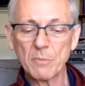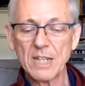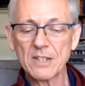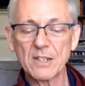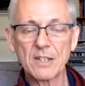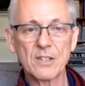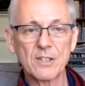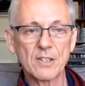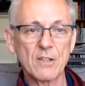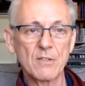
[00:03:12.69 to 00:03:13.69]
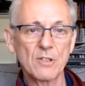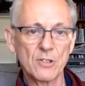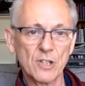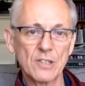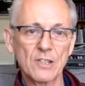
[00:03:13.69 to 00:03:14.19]
Peter disowns
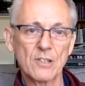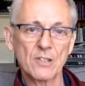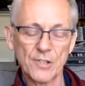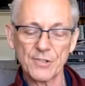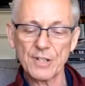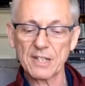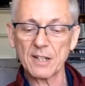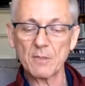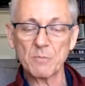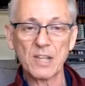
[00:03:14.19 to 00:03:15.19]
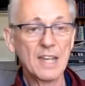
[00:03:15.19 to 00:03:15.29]
Jesus three times.